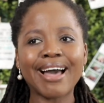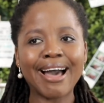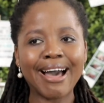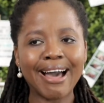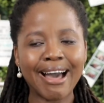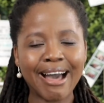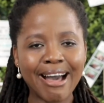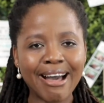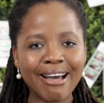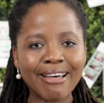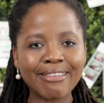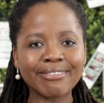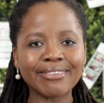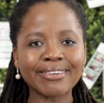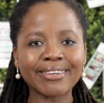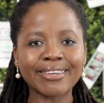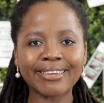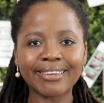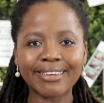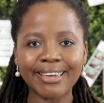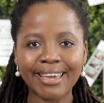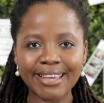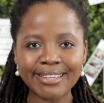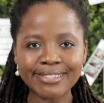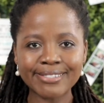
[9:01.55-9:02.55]
other
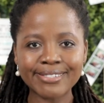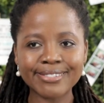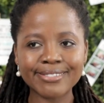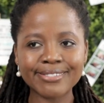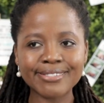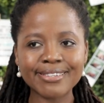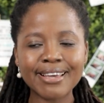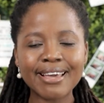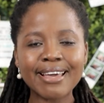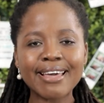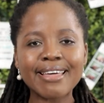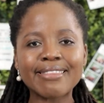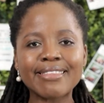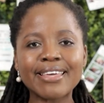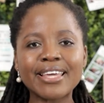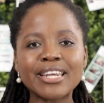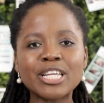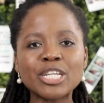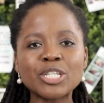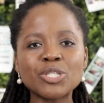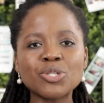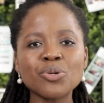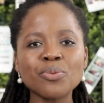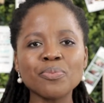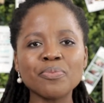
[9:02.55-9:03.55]
guests, they
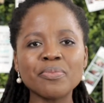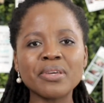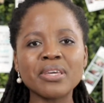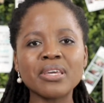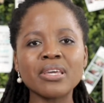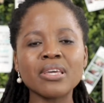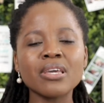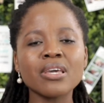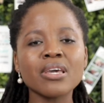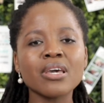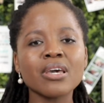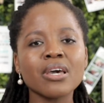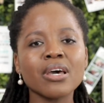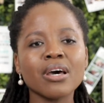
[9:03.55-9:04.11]
need to be